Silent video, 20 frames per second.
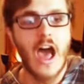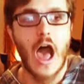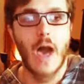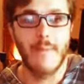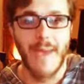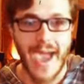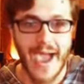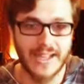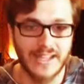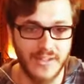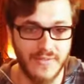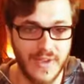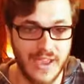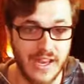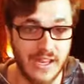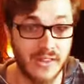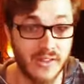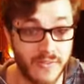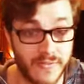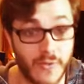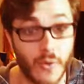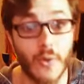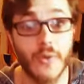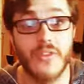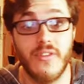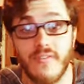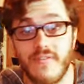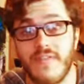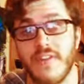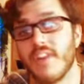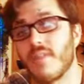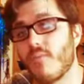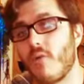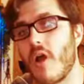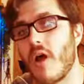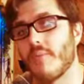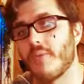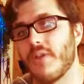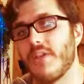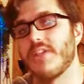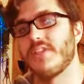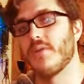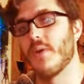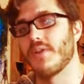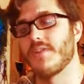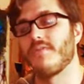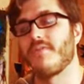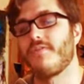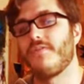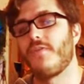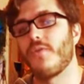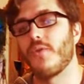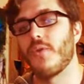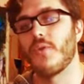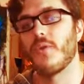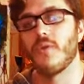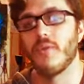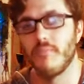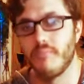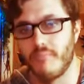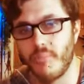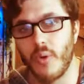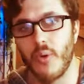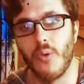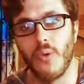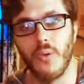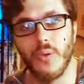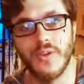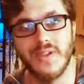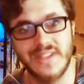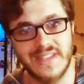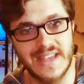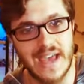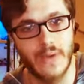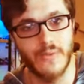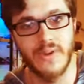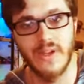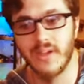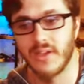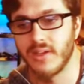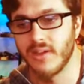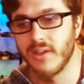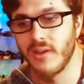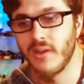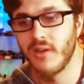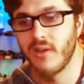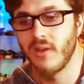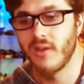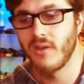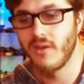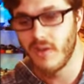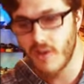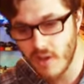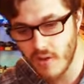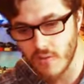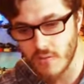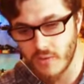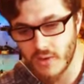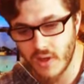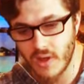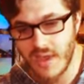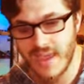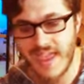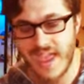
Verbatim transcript: I'm activating the fourth and fifth properly so it's a full, bold sounding note.